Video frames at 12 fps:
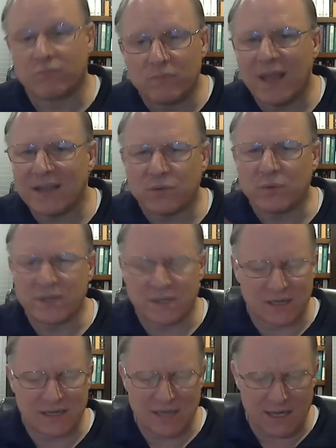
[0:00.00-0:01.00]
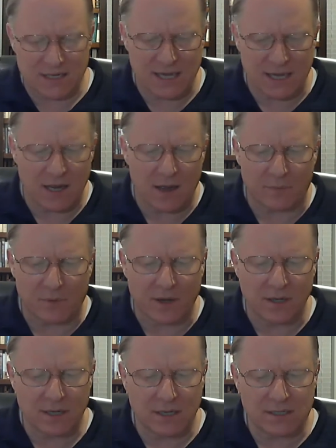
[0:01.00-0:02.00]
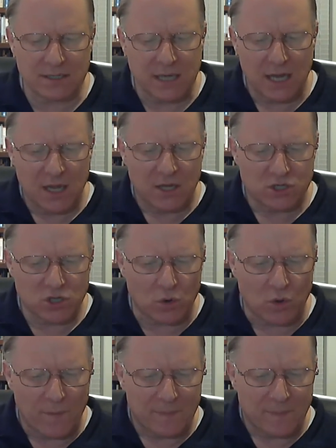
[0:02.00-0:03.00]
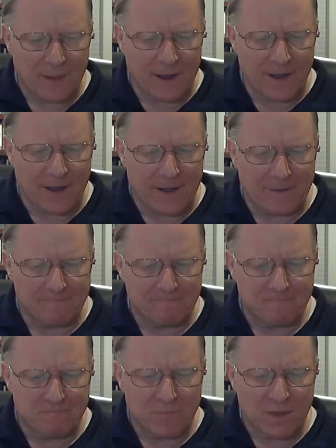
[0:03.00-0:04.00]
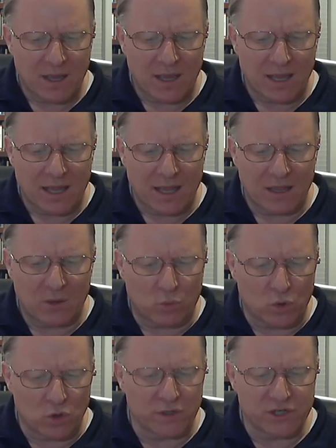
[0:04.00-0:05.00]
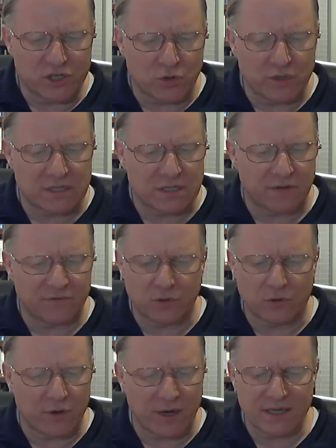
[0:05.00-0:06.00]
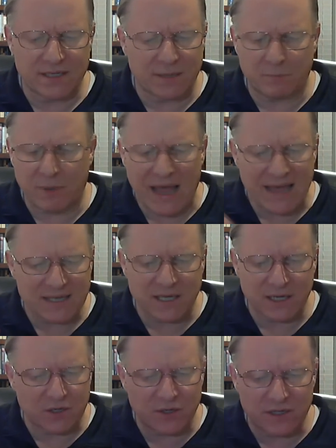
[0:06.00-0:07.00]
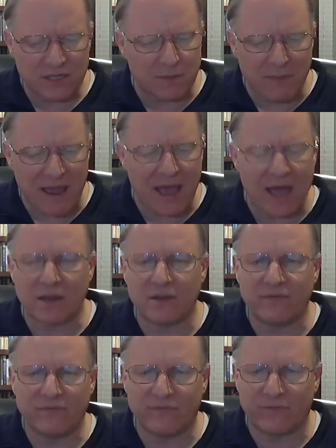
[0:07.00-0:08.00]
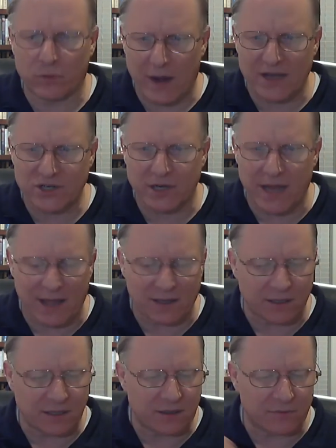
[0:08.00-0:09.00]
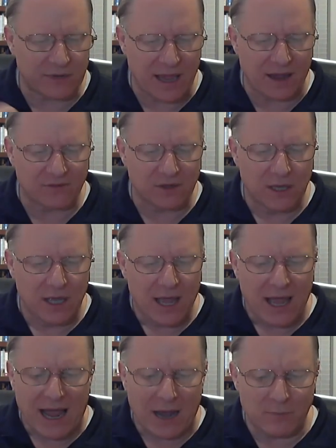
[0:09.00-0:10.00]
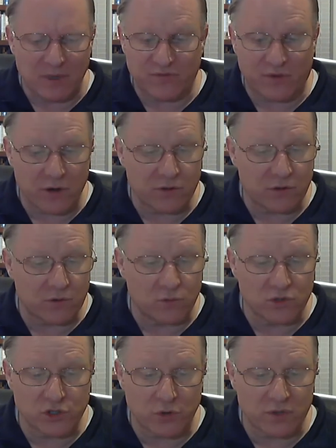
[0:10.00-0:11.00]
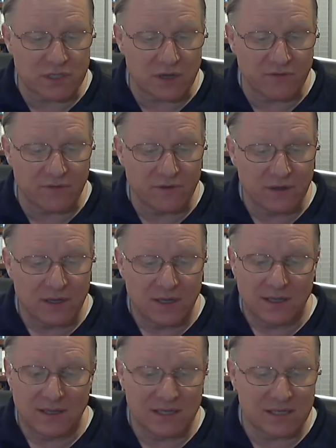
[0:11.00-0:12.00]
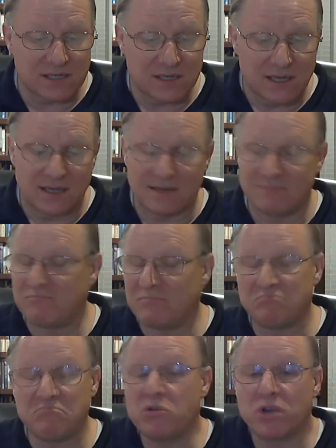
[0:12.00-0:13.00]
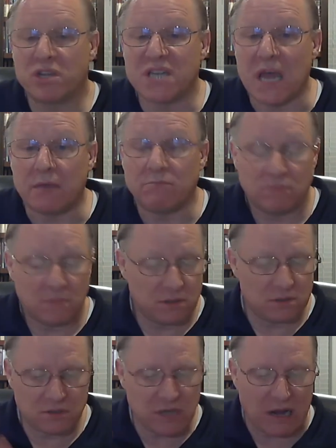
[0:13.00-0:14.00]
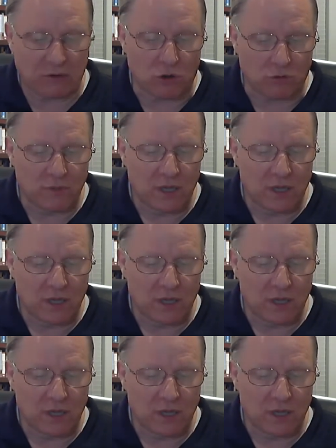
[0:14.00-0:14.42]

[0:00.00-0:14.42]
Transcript: That's what he's kind of setting up, right? He says, so the world has shown itself to a great extent plastic to this demand for rationality that we have. How much farther it will show itself, this, who can say? He says, I don't know.